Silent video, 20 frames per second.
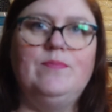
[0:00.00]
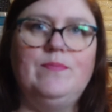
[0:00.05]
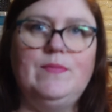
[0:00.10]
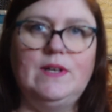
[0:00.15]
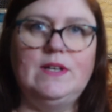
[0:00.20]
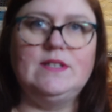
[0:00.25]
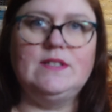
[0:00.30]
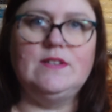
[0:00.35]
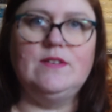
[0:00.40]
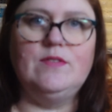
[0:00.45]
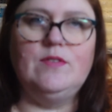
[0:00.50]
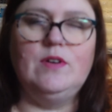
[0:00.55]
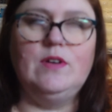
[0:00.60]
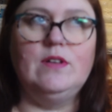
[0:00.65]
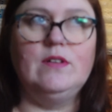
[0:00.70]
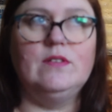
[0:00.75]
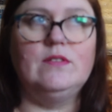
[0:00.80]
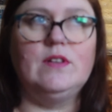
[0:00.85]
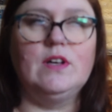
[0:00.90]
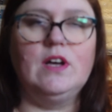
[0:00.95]
It's
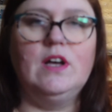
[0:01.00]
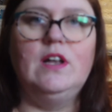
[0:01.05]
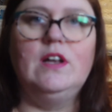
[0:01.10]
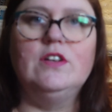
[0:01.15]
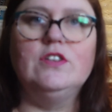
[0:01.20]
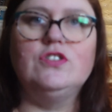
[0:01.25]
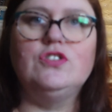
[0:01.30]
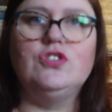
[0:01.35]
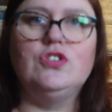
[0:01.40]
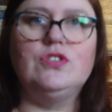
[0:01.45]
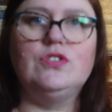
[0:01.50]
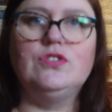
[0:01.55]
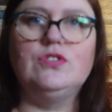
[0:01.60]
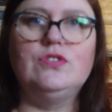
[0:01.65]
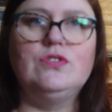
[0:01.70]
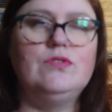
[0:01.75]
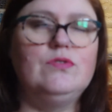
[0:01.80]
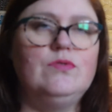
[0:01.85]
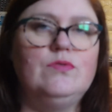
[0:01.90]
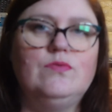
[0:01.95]
the colours
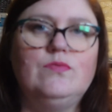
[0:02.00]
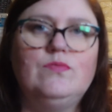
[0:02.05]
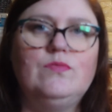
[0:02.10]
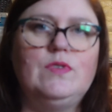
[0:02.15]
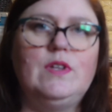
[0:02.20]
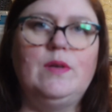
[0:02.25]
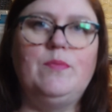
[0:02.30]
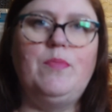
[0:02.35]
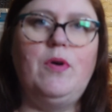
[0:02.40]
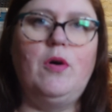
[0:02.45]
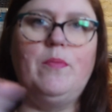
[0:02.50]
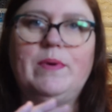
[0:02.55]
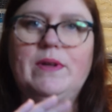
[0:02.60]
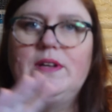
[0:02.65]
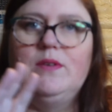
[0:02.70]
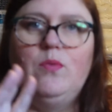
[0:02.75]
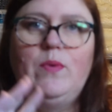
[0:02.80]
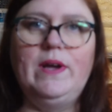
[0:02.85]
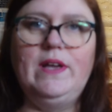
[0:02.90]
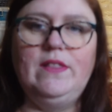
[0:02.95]
just, they pop in
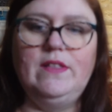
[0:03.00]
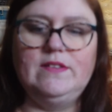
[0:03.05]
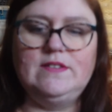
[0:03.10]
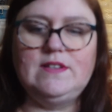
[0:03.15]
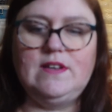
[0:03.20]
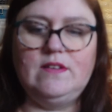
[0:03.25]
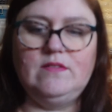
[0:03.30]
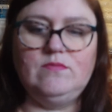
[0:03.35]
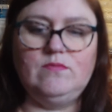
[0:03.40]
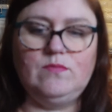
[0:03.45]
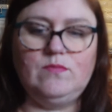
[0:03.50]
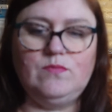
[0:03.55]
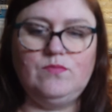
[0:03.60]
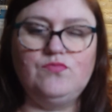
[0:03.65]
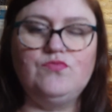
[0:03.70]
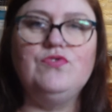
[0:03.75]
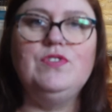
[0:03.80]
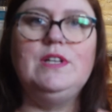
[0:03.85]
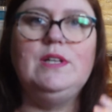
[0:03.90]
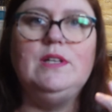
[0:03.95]
a way that
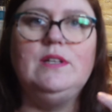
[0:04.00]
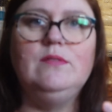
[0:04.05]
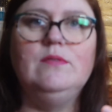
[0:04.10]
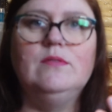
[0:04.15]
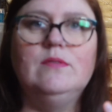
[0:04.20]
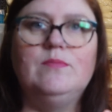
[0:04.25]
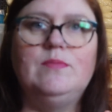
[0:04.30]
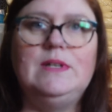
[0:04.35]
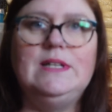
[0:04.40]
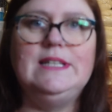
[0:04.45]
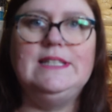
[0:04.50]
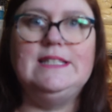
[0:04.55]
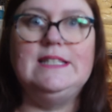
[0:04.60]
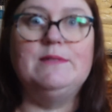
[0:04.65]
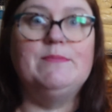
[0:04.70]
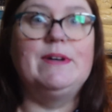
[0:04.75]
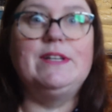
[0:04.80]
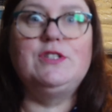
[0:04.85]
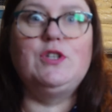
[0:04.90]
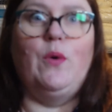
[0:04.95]
really pleases
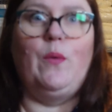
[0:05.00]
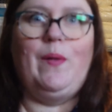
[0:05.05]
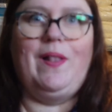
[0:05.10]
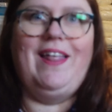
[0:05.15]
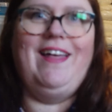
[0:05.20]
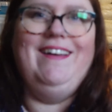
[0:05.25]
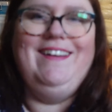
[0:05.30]
my soul.